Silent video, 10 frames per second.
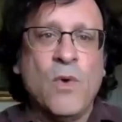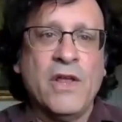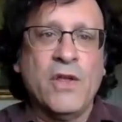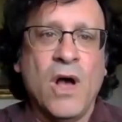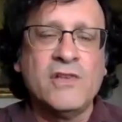what
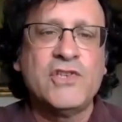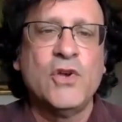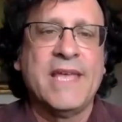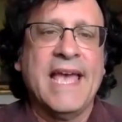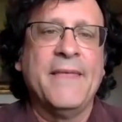you
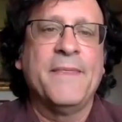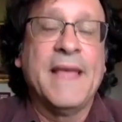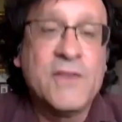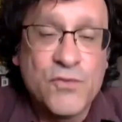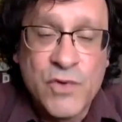also get,
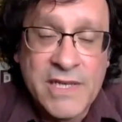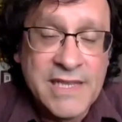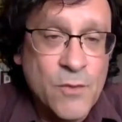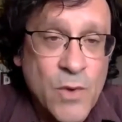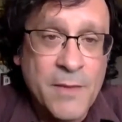that's
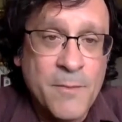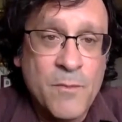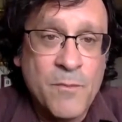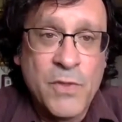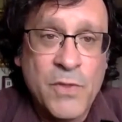really one
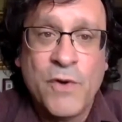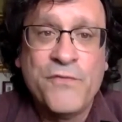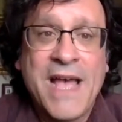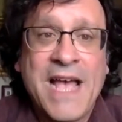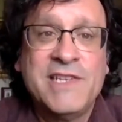of the more
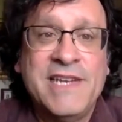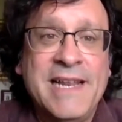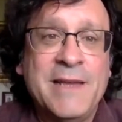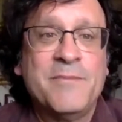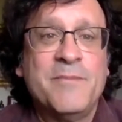
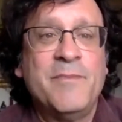fascinating